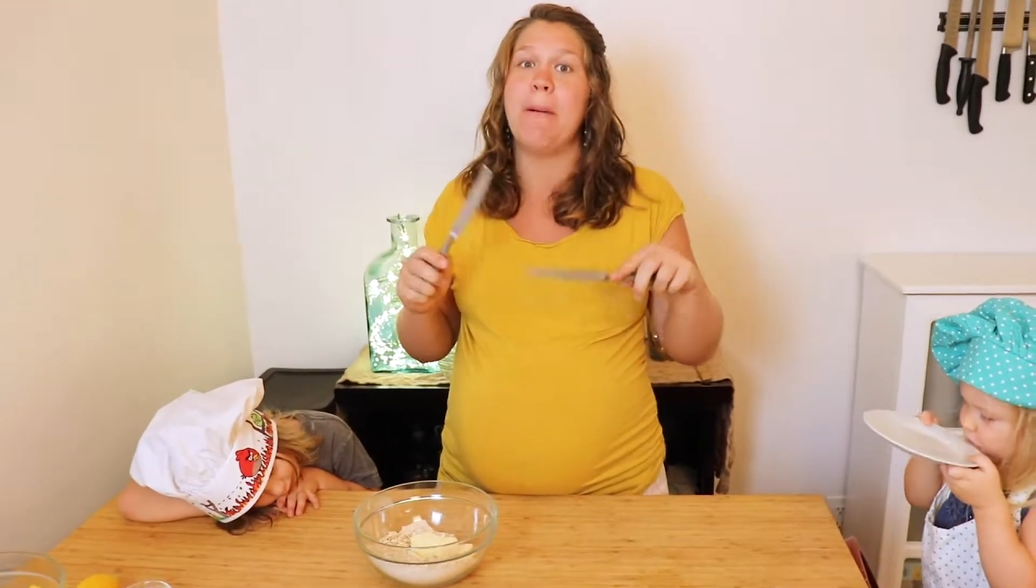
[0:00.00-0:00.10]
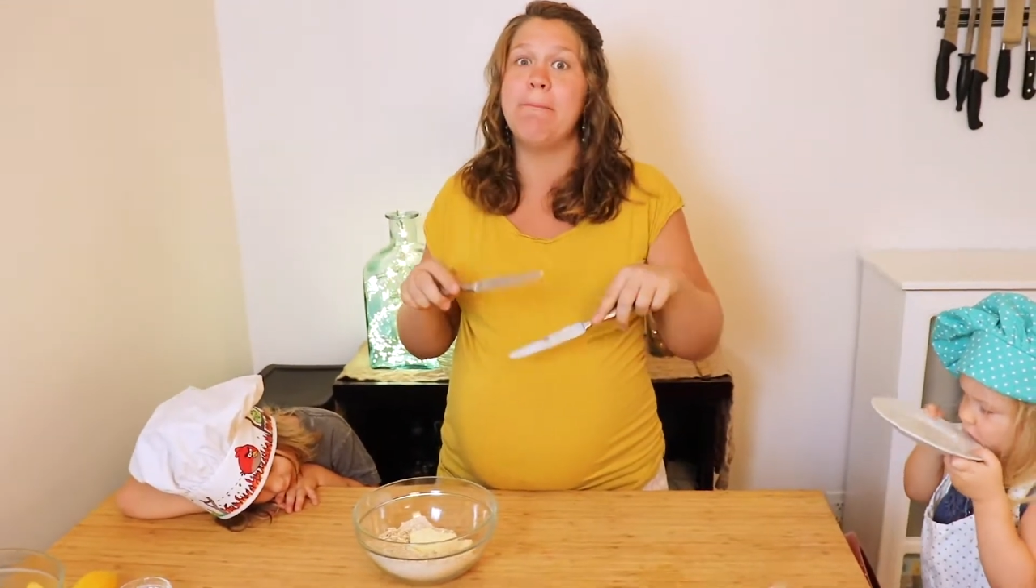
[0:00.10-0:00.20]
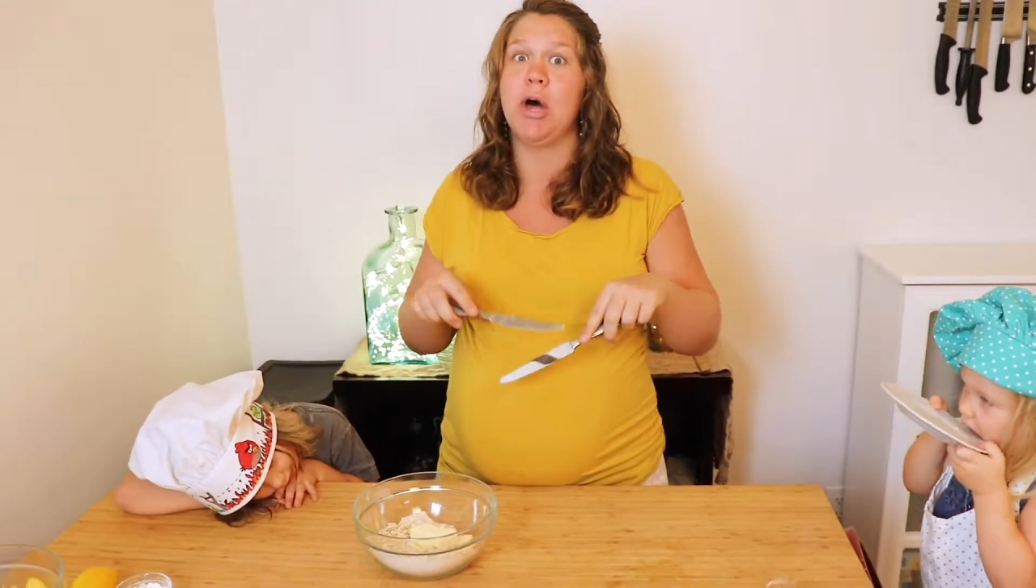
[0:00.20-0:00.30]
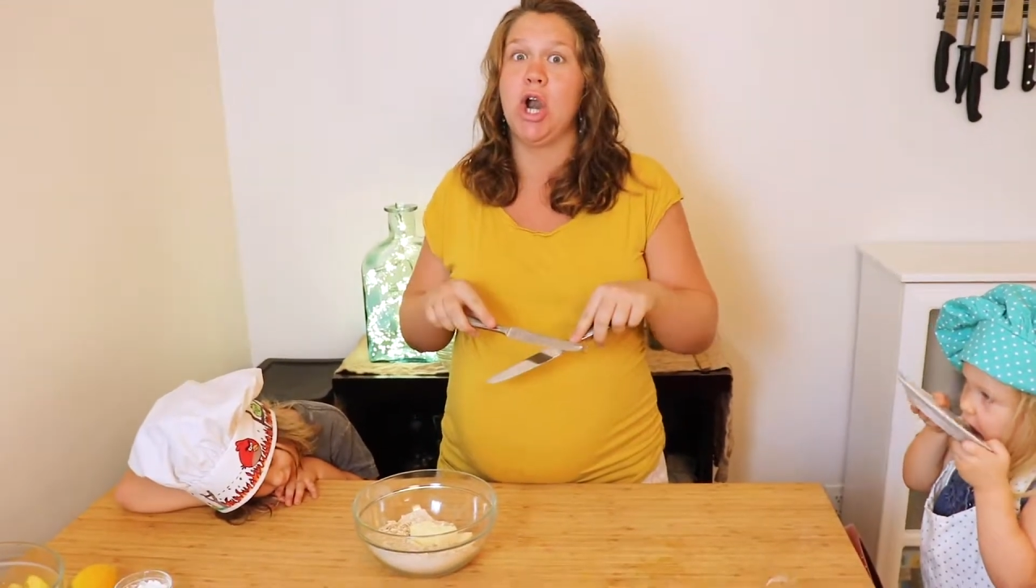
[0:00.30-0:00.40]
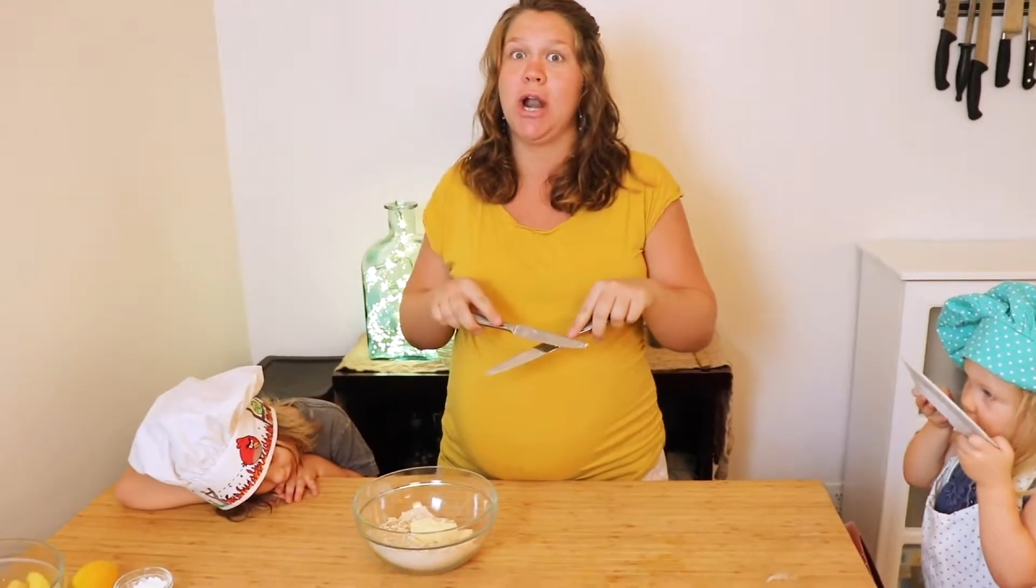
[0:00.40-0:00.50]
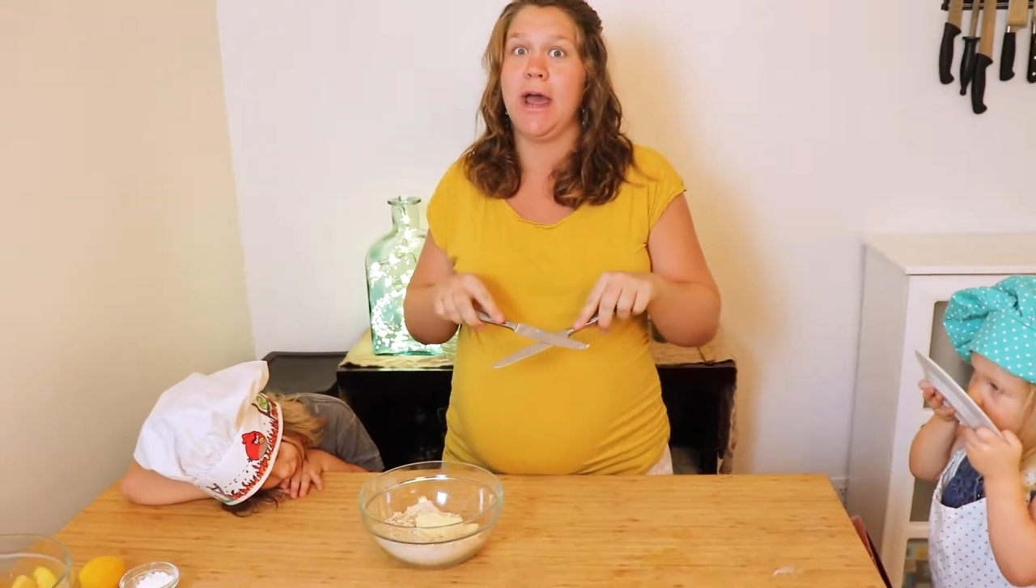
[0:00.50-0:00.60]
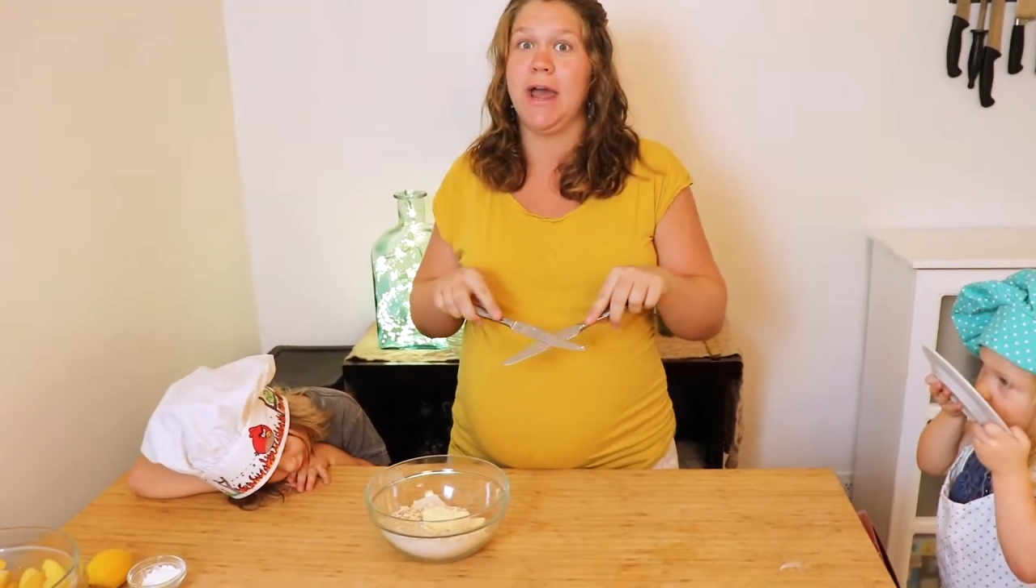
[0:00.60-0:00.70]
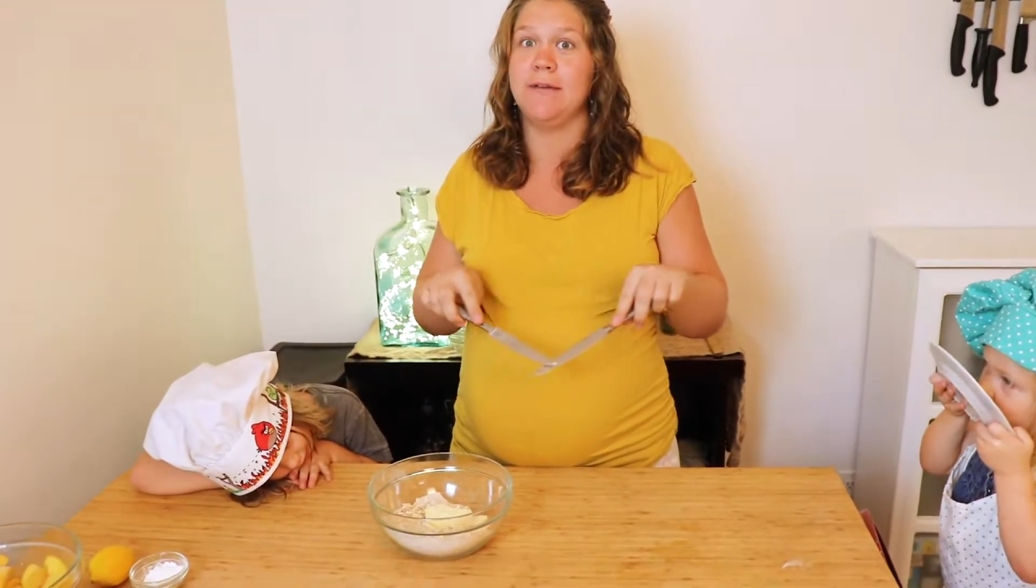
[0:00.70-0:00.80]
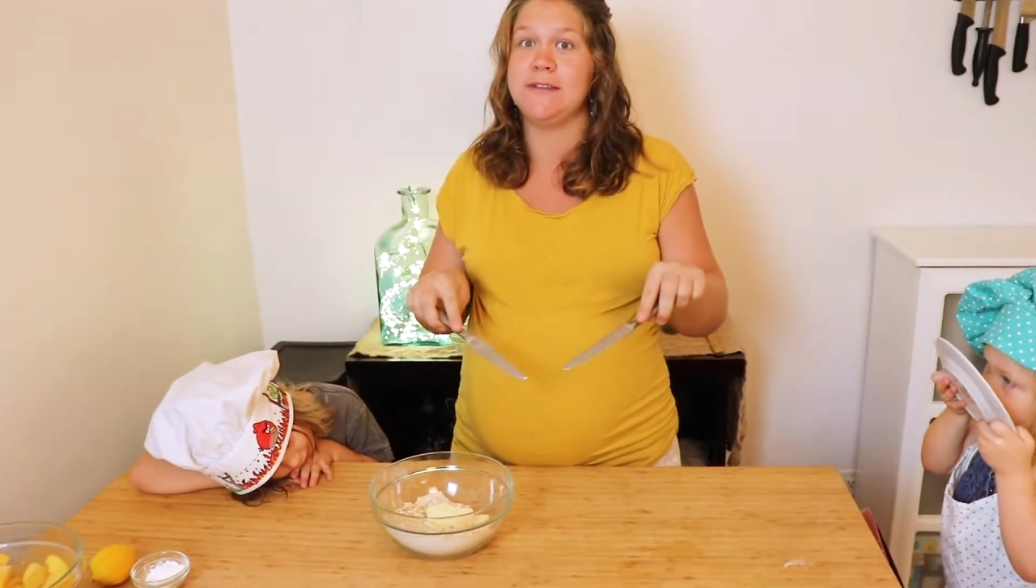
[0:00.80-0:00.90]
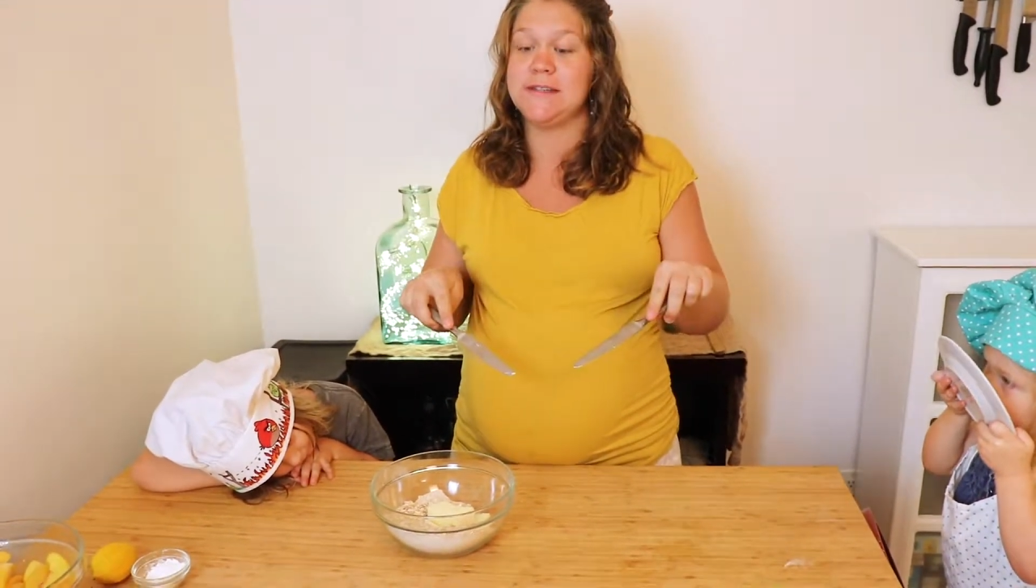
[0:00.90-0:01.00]
butter
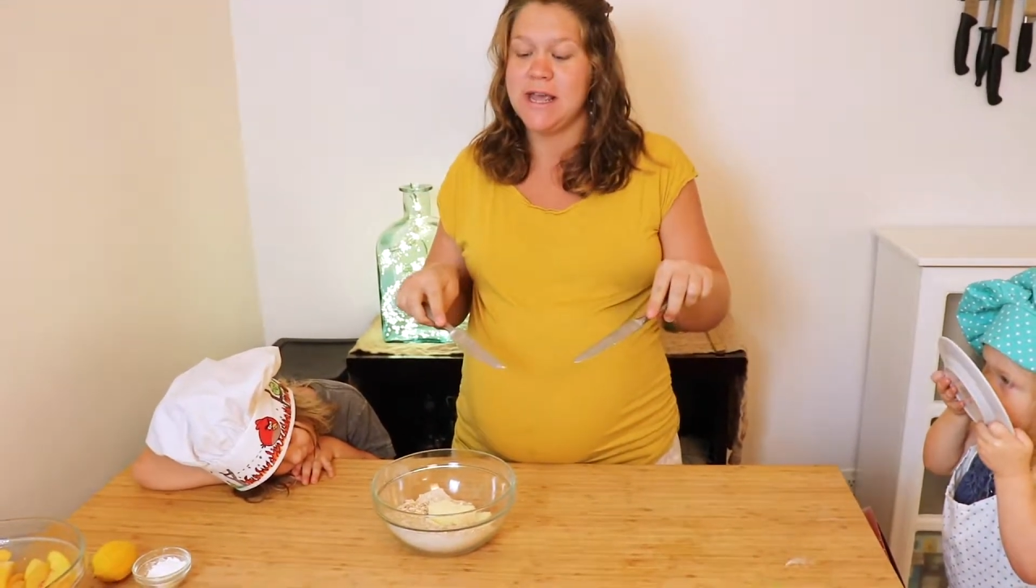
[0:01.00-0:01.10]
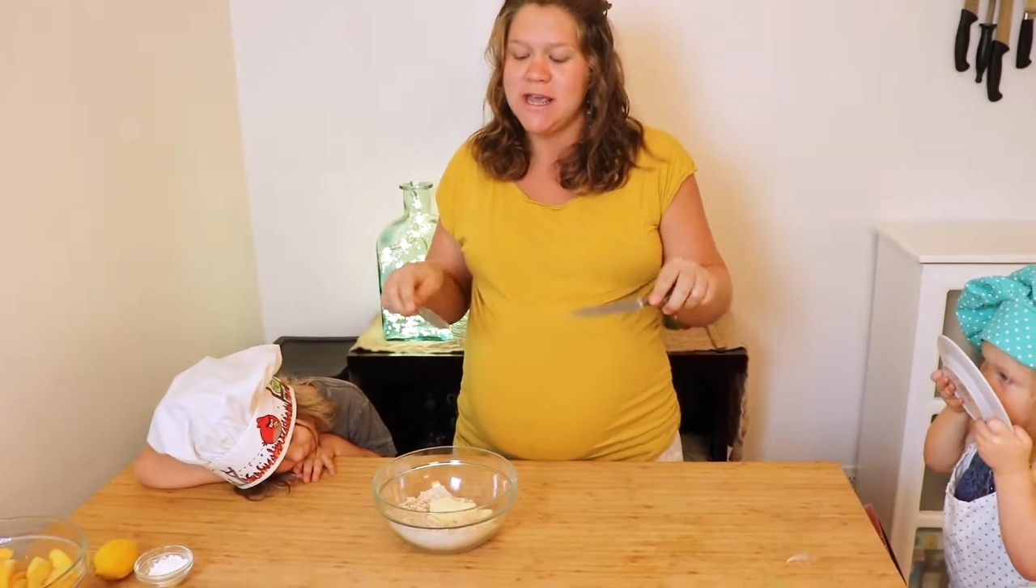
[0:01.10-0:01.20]
knives.